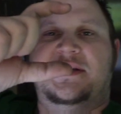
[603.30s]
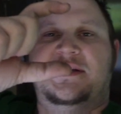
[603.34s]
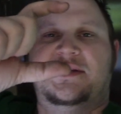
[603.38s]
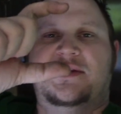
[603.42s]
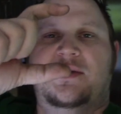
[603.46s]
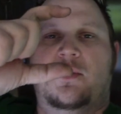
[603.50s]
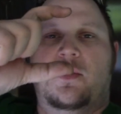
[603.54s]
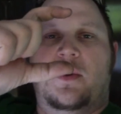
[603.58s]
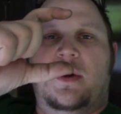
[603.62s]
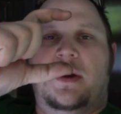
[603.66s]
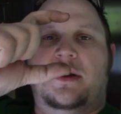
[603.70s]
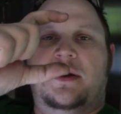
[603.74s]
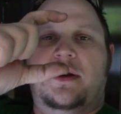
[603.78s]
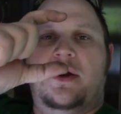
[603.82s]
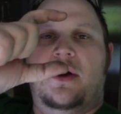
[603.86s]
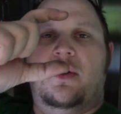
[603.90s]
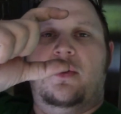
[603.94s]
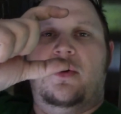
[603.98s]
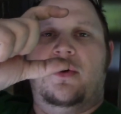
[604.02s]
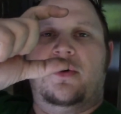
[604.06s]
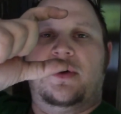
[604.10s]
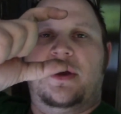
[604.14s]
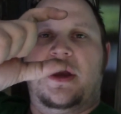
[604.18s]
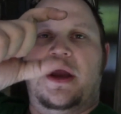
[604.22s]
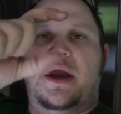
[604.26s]
is the window,
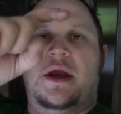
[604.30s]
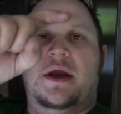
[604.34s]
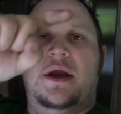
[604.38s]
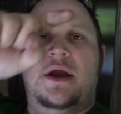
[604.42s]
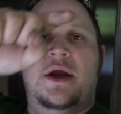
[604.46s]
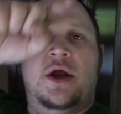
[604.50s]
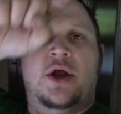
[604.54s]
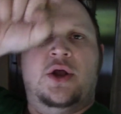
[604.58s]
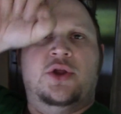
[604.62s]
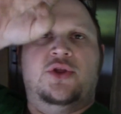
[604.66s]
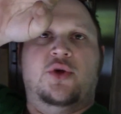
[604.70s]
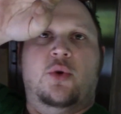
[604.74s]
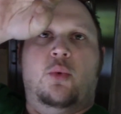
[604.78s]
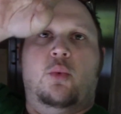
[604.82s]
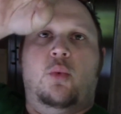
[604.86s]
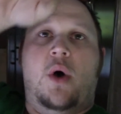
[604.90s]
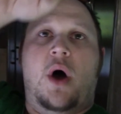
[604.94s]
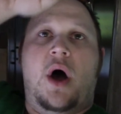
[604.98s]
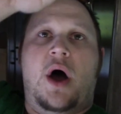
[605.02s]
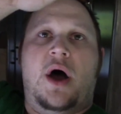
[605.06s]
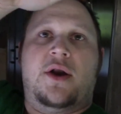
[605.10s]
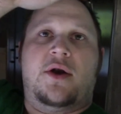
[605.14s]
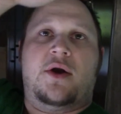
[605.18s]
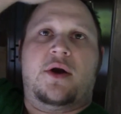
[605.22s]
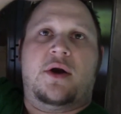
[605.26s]
okay, the
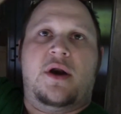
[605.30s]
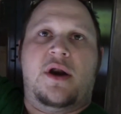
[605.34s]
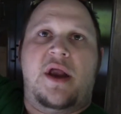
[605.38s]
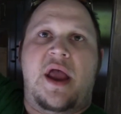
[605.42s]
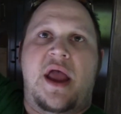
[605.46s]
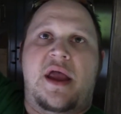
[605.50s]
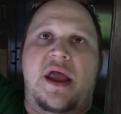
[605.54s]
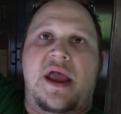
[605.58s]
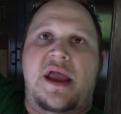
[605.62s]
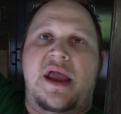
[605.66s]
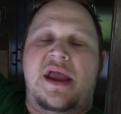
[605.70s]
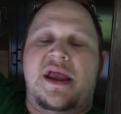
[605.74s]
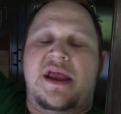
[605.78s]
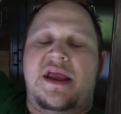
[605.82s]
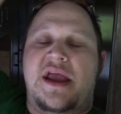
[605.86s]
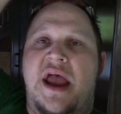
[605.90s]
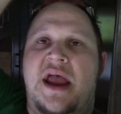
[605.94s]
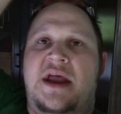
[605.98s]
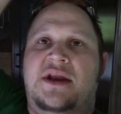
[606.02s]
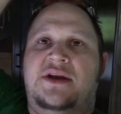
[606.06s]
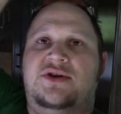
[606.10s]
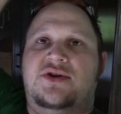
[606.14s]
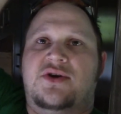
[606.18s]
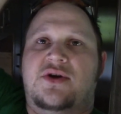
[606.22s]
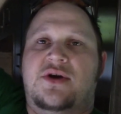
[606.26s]
water
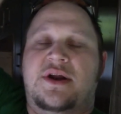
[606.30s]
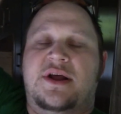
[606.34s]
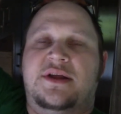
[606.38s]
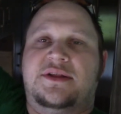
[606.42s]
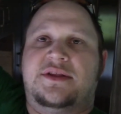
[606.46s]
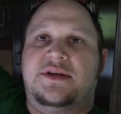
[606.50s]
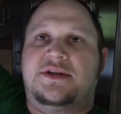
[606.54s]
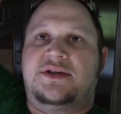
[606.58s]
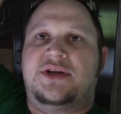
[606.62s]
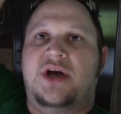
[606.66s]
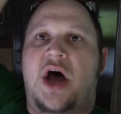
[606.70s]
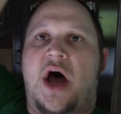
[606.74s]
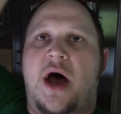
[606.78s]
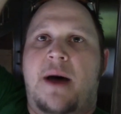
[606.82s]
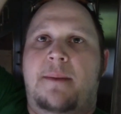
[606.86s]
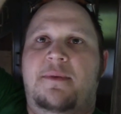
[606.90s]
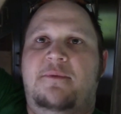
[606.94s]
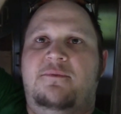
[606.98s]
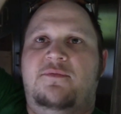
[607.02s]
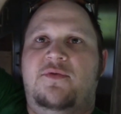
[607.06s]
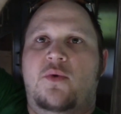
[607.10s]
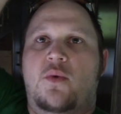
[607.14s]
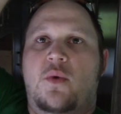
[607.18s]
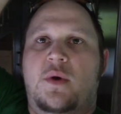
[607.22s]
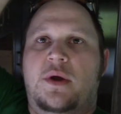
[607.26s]
entered at the top
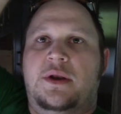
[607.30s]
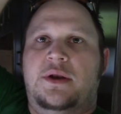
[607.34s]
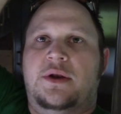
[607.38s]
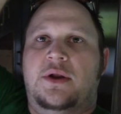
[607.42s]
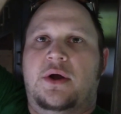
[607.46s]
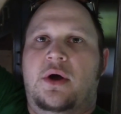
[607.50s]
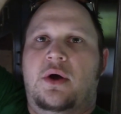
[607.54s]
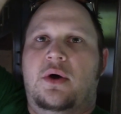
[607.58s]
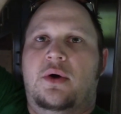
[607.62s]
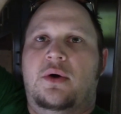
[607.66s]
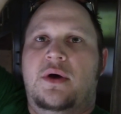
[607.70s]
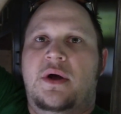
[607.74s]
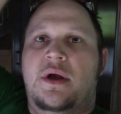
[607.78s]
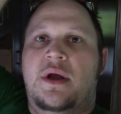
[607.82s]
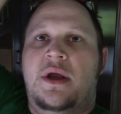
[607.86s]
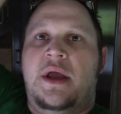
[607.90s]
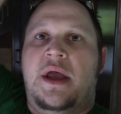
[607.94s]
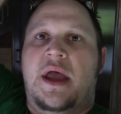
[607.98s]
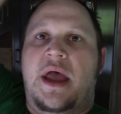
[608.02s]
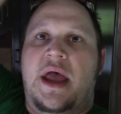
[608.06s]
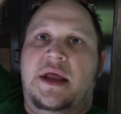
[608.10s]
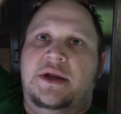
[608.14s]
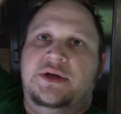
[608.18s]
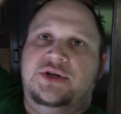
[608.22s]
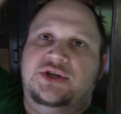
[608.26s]
of the window
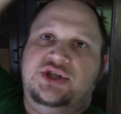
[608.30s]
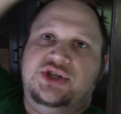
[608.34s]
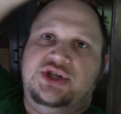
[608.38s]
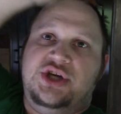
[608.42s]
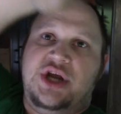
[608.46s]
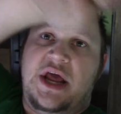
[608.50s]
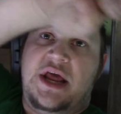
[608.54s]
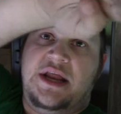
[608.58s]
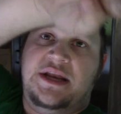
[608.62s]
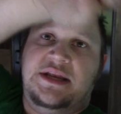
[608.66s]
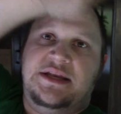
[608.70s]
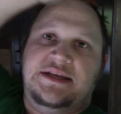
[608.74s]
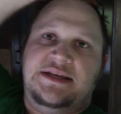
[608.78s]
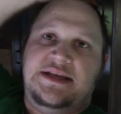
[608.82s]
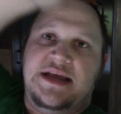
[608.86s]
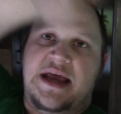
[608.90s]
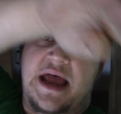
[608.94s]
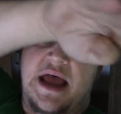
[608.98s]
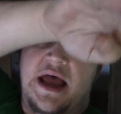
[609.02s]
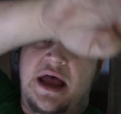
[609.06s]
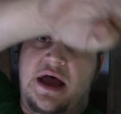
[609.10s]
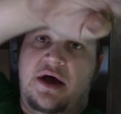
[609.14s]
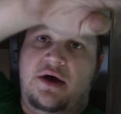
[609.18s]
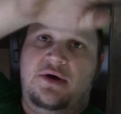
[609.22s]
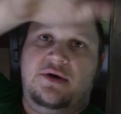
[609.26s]
and shed
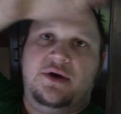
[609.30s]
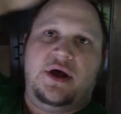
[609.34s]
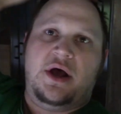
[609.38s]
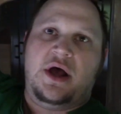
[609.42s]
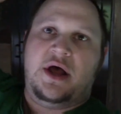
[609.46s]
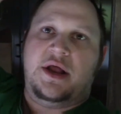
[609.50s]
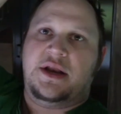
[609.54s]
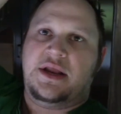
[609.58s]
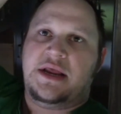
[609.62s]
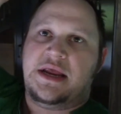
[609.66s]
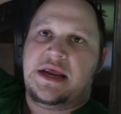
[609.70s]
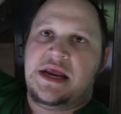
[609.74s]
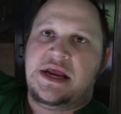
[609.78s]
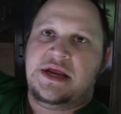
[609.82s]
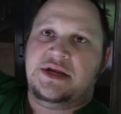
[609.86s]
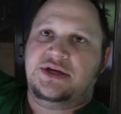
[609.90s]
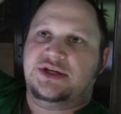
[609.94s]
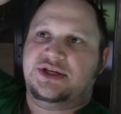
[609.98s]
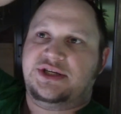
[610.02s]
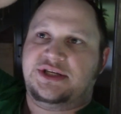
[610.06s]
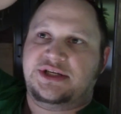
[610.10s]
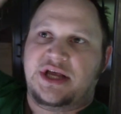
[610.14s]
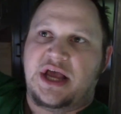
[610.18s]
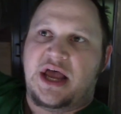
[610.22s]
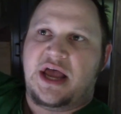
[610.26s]
down on each
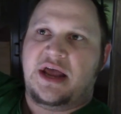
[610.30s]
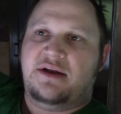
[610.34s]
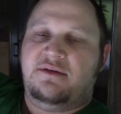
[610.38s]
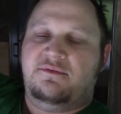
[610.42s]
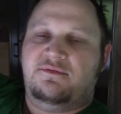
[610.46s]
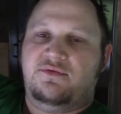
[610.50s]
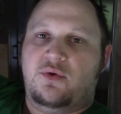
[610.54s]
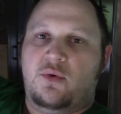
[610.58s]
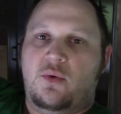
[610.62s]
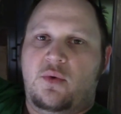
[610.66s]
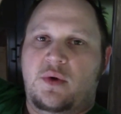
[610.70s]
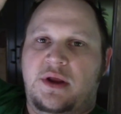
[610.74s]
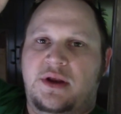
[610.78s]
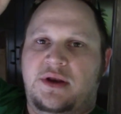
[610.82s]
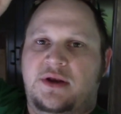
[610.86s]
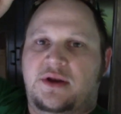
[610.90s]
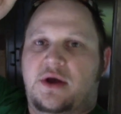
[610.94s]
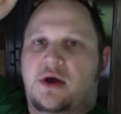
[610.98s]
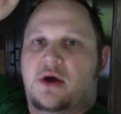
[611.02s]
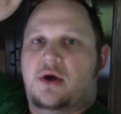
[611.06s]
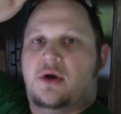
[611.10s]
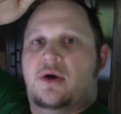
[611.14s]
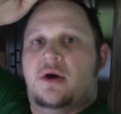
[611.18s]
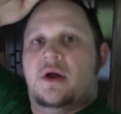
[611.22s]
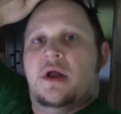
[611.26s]
side of the
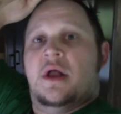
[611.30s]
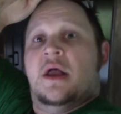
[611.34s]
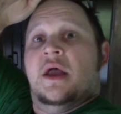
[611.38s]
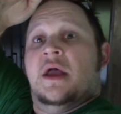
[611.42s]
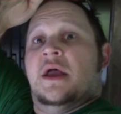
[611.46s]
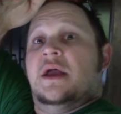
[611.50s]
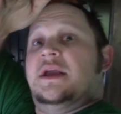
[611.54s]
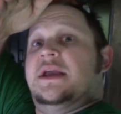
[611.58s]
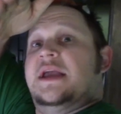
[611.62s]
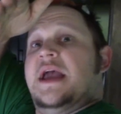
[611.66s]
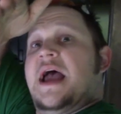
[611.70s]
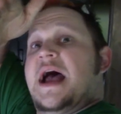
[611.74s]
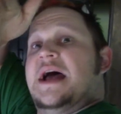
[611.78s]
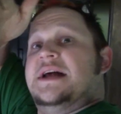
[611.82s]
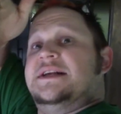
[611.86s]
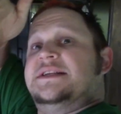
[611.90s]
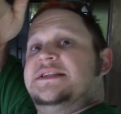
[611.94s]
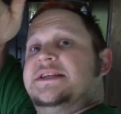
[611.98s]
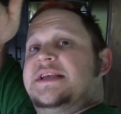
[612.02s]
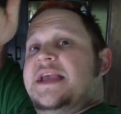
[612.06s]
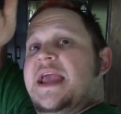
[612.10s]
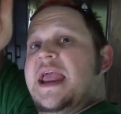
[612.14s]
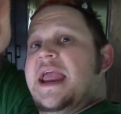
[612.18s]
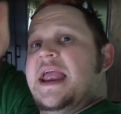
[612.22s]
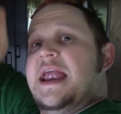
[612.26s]
window,
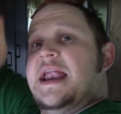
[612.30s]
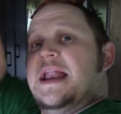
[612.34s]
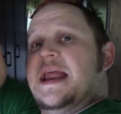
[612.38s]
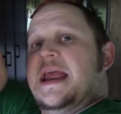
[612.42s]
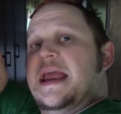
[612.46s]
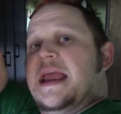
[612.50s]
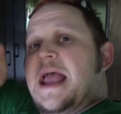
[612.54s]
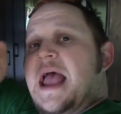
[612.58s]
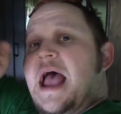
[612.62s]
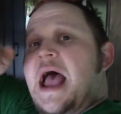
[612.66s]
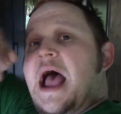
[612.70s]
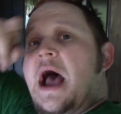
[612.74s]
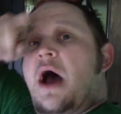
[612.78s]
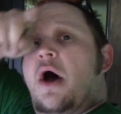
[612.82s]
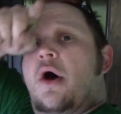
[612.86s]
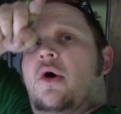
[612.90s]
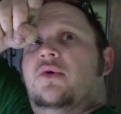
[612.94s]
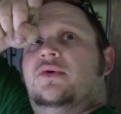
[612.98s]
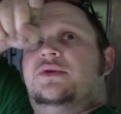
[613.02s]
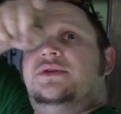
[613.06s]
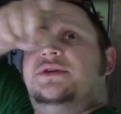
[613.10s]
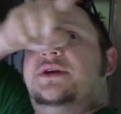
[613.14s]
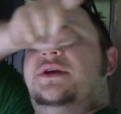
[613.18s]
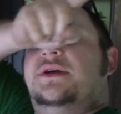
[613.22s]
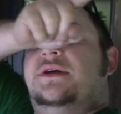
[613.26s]
cascading
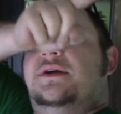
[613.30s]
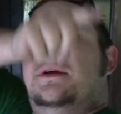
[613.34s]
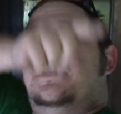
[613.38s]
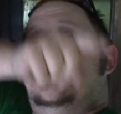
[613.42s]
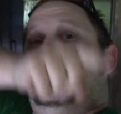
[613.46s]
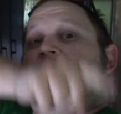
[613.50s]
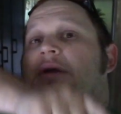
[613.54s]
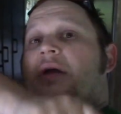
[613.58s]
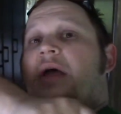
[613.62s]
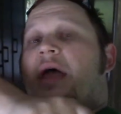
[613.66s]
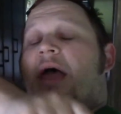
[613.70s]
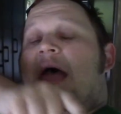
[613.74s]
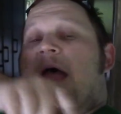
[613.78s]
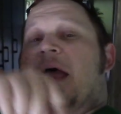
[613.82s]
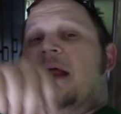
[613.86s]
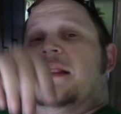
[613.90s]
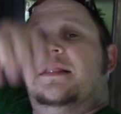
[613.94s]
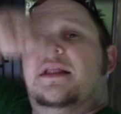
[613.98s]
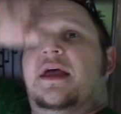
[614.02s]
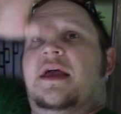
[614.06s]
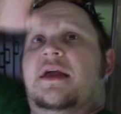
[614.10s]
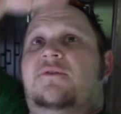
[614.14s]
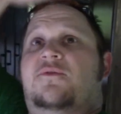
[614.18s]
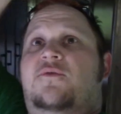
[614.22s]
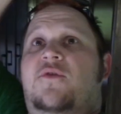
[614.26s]
out. And
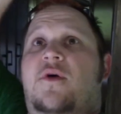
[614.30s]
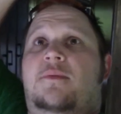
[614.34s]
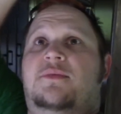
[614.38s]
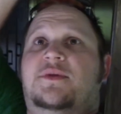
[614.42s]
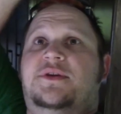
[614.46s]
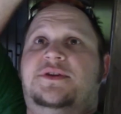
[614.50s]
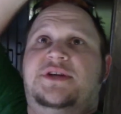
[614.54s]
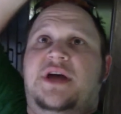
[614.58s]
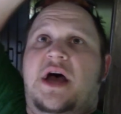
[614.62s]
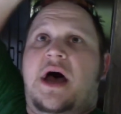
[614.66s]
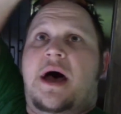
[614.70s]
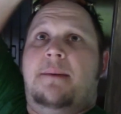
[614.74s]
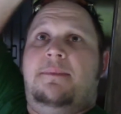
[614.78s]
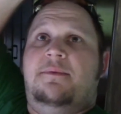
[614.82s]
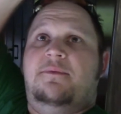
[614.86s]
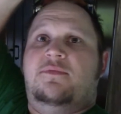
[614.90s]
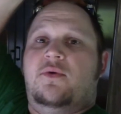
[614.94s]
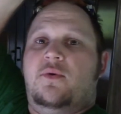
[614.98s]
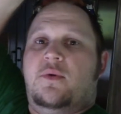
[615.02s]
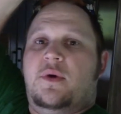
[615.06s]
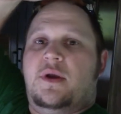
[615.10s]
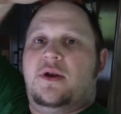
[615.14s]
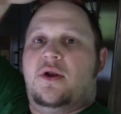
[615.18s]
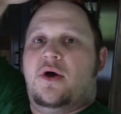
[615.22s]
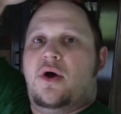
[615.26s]
like from the top of the
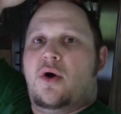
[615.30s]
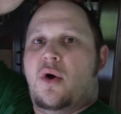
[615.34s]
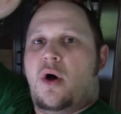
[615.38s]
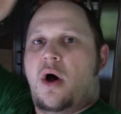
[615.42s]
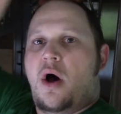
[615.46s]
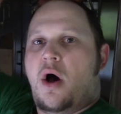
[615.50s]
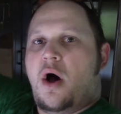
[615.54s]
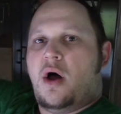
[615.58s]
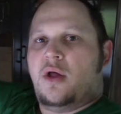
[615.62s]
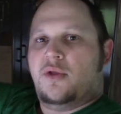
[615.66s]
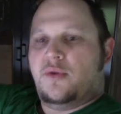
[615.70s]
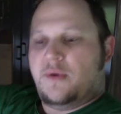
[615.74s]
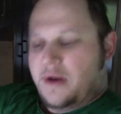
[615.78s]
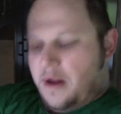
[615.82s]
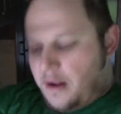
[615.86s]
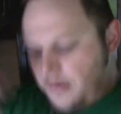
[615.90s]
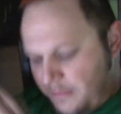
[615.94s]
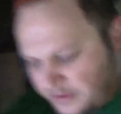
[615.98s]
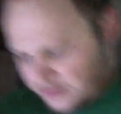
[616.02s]
window all the way. I'm